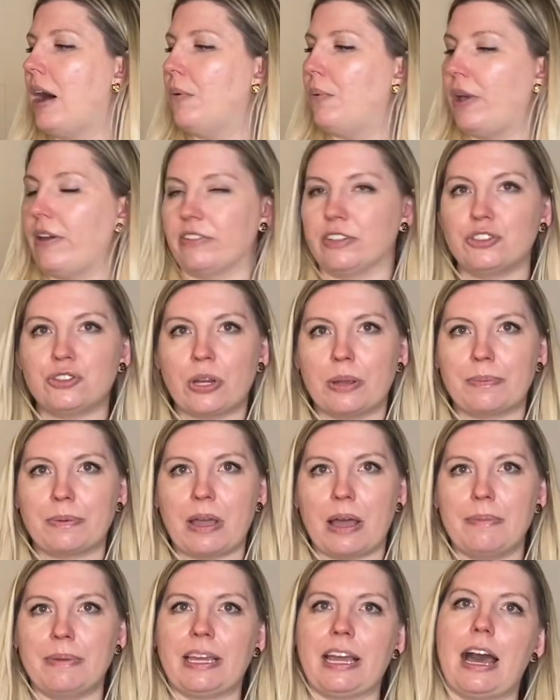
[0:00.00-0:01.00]
We have a trip
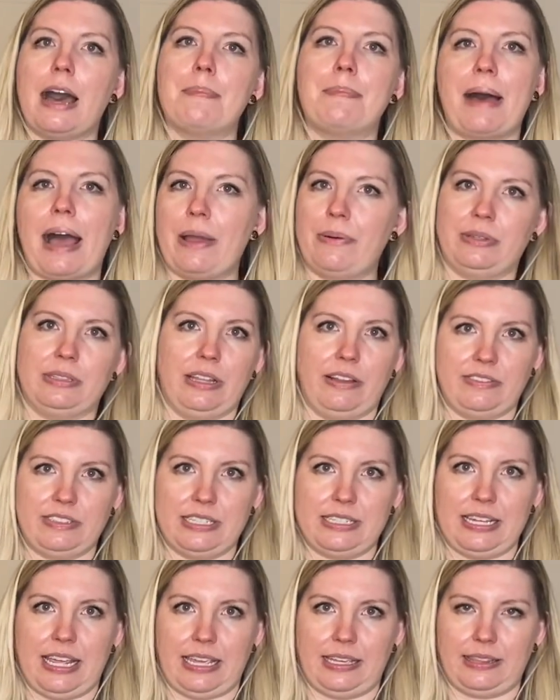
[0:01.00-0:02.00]
coming up. I would love
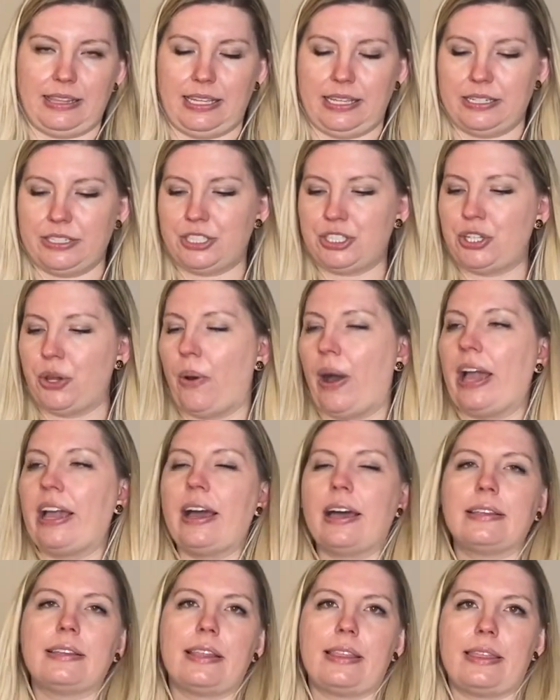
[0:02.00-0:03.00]
to take these. So I
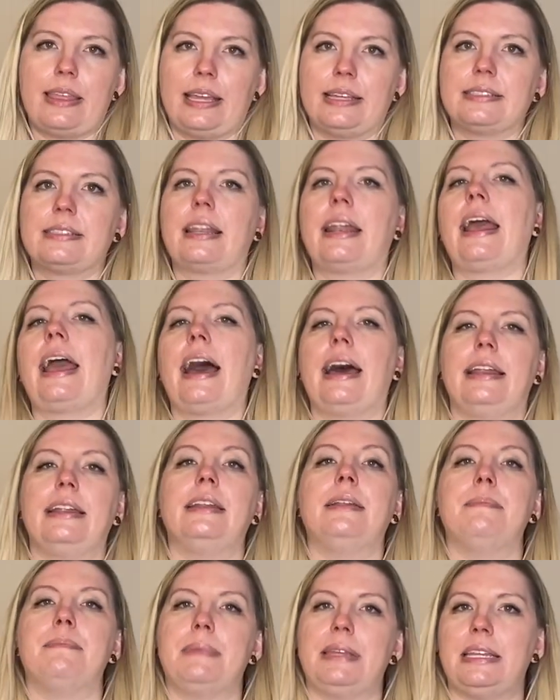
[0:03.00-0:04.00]
got the things that I had an
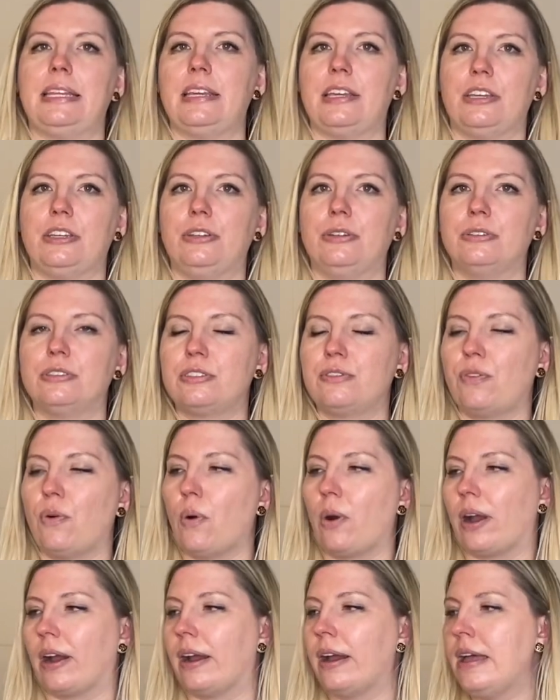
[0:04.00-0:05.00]
immediate use
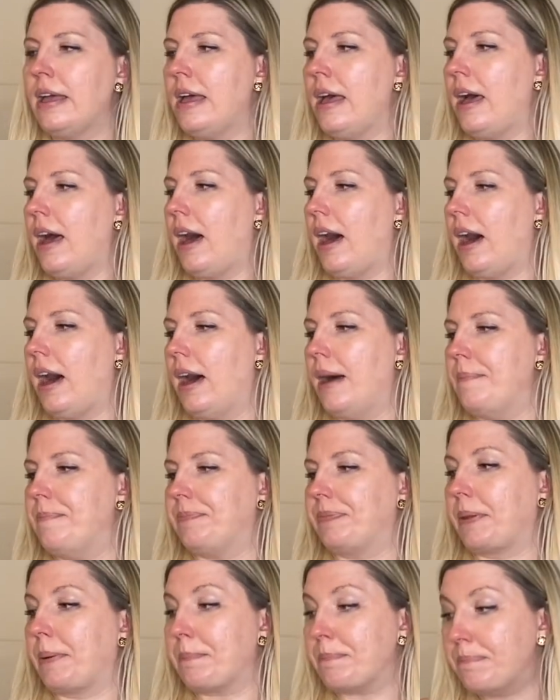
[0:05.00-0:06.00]
for,
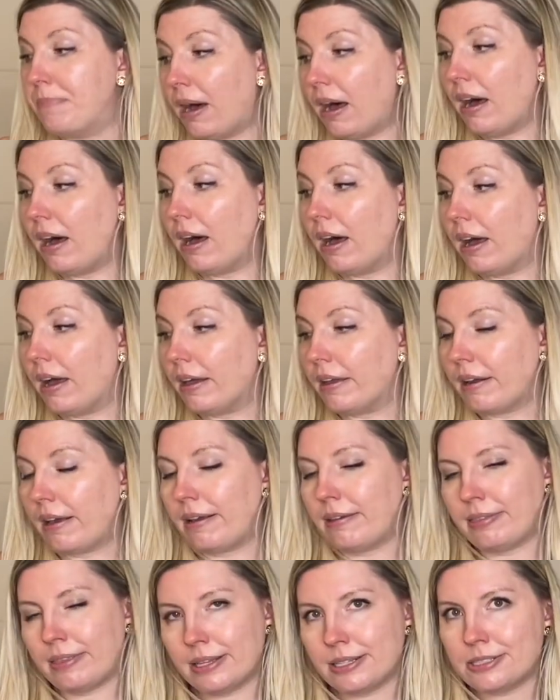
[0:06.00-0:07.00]
but I
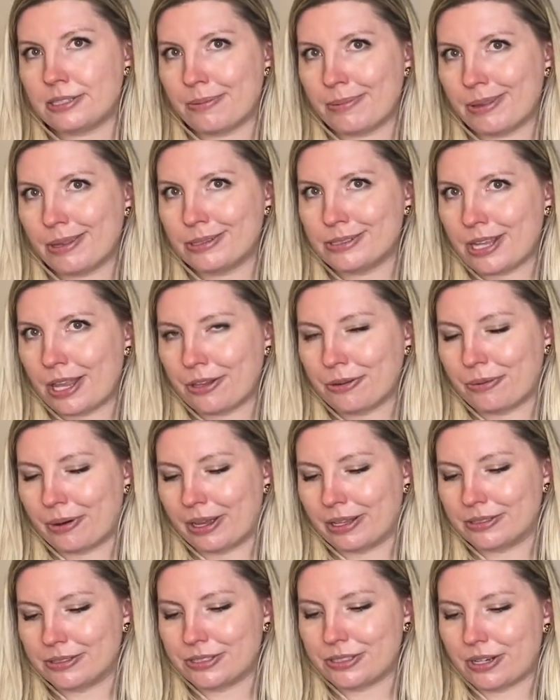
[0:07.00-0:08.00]
think some of those other
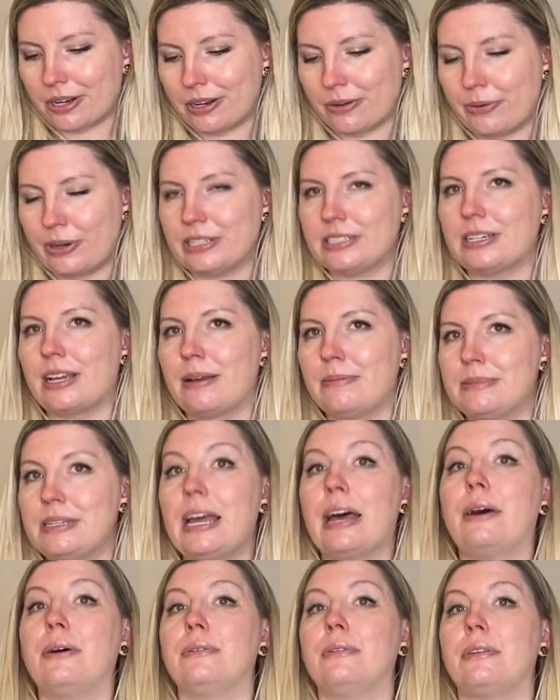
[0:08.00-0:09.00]
ones are going to come
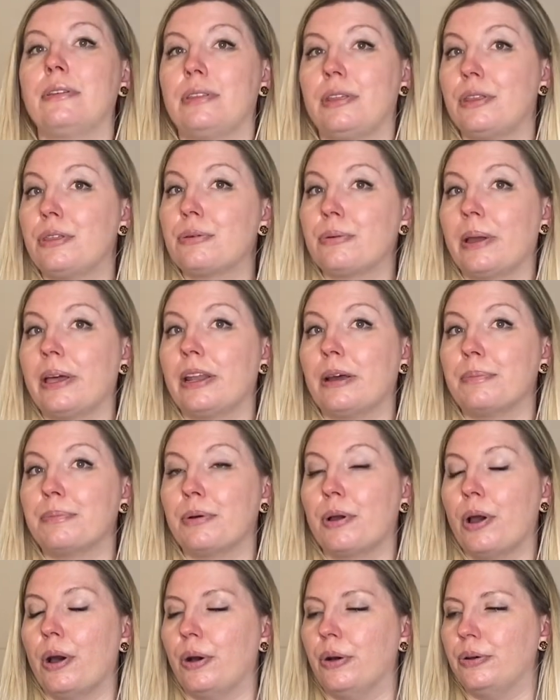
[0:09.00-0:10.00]
down the ThredUp
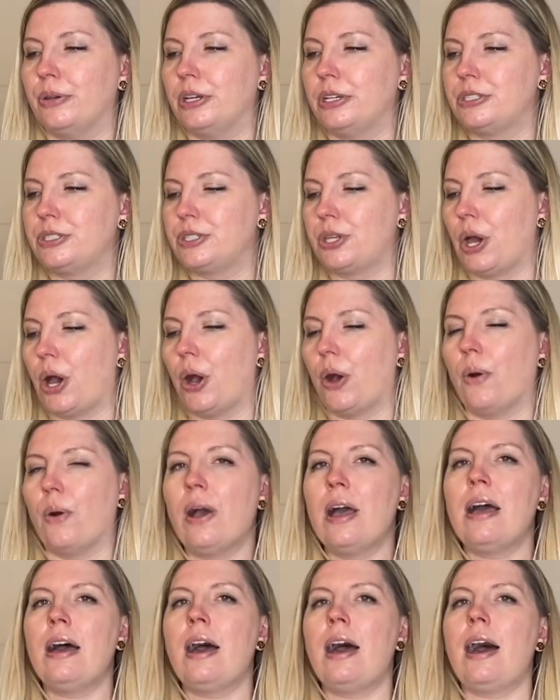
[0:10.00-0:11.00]
road. So
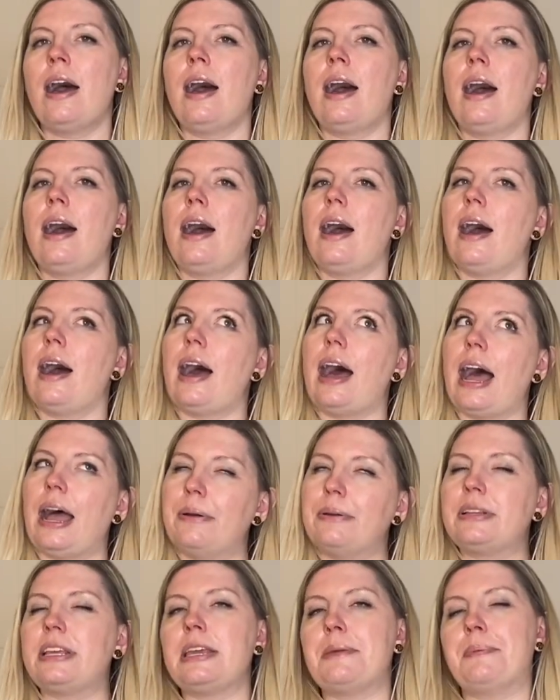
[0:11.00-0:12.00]
I
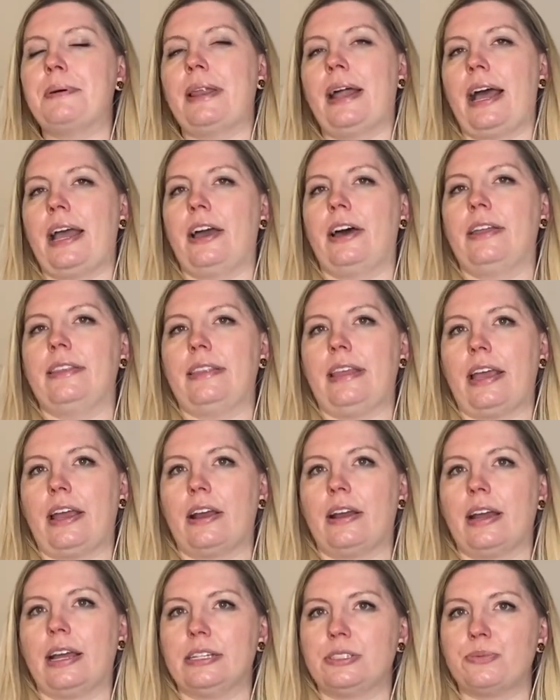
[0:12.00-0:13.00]
would keep an eye on
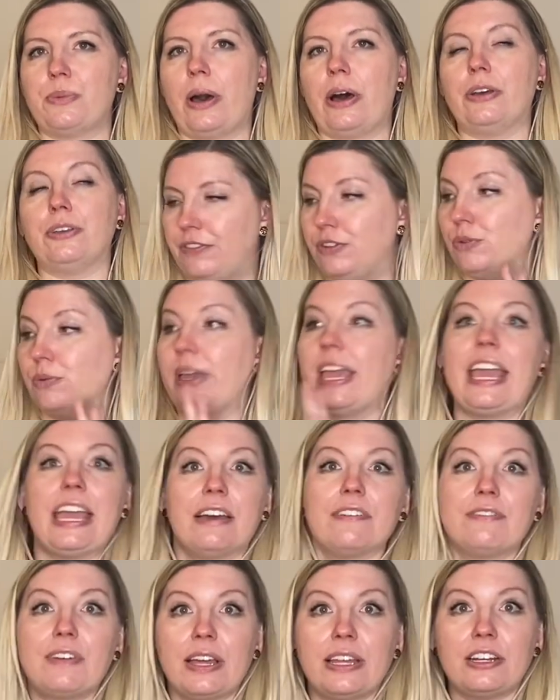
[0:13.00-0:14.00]
there as well. If you
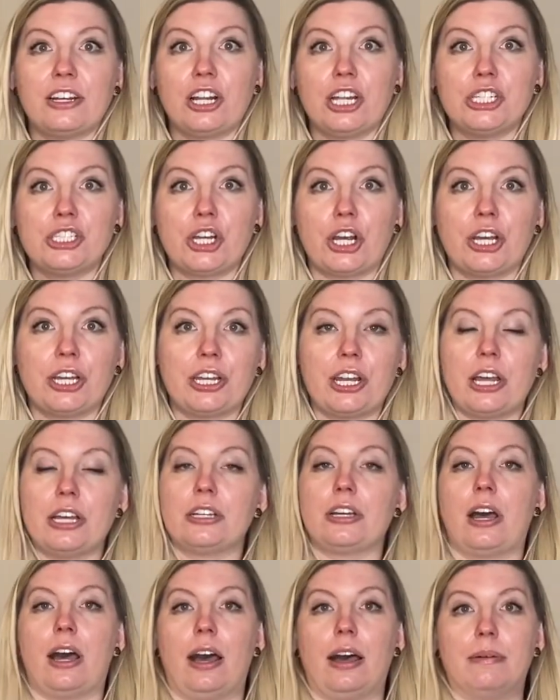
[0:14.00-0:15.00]
can't find it on
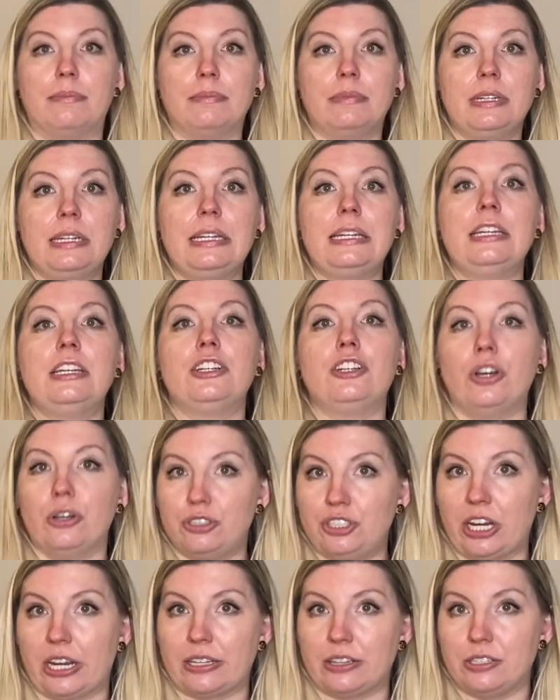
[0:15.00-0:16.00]
Target.com, go
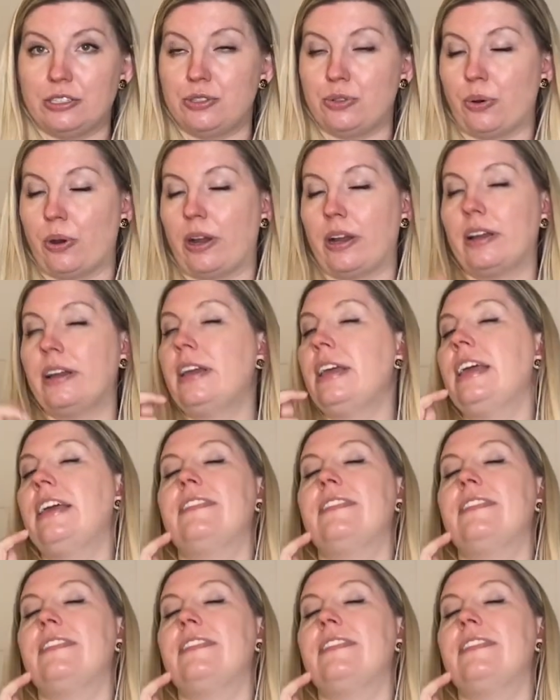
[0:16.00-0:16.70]
check the store.